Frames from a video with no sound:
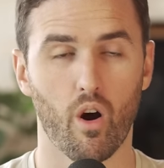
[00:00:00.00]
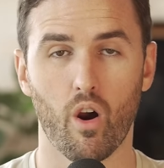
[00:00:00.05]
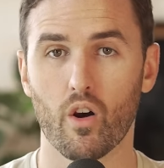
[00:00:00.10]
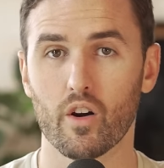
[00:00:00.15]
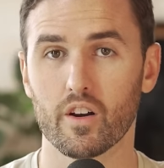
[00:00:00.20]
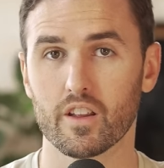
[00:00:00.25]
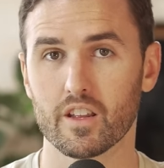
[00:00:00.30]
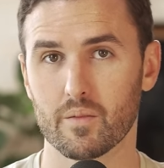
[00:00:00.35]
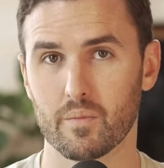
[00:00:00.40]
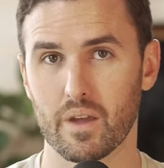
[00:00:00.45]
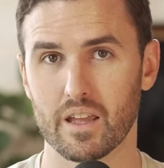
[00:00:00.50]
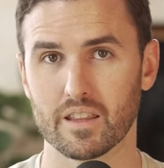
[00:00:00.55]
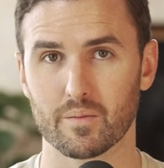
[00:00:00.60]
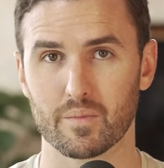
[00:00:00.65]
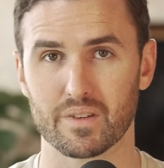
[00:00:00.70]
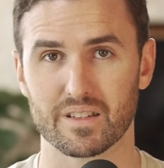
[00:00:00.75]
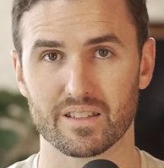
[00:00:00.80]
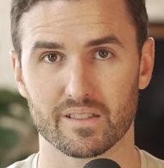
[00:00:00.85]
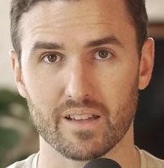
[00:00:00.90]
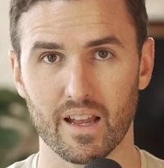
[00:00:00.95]
already made the
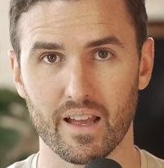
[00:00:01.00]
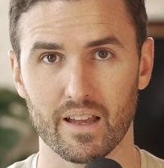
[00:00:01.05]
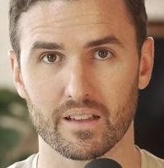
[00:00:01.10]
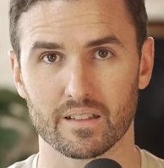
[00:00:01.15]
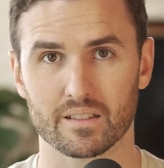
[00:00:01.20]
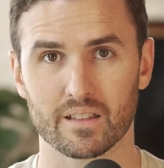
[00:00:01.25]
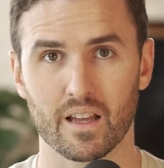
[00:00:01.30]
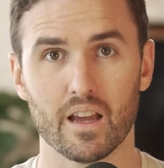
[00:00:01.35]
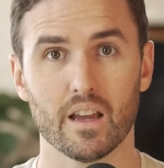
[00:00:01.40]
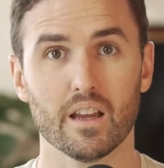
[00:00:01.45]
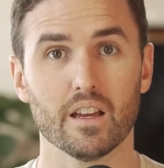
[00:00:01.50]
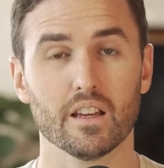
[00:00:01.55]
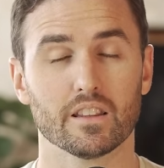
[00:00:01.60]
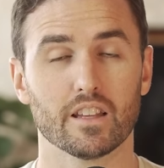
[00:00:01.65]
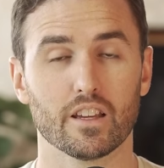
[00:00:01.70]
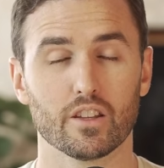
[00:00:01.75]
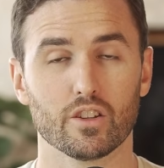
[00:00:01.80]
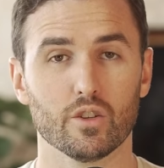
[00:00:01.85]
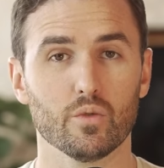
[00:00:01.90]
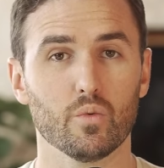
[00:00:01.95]
mistakes
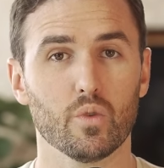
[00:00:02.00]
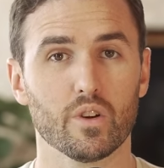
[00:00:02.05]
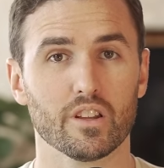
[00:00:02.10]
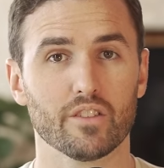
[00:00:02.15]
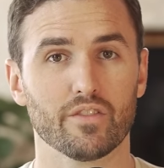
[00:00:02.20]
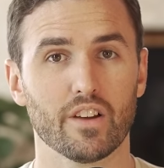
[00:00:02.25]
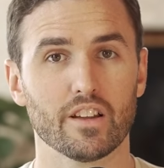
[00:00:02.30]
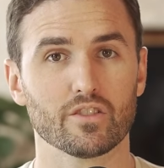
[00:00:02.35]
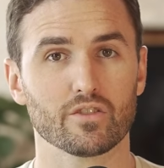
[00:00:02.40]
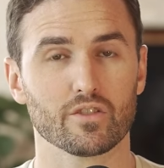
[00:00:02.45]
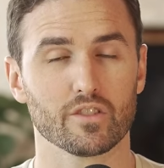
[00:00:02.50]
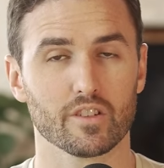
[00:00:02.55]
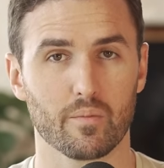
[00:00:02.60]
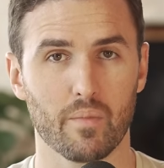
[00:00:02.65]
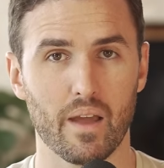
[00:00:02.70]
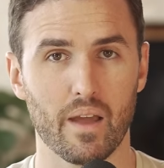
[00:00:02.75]
that you will eventually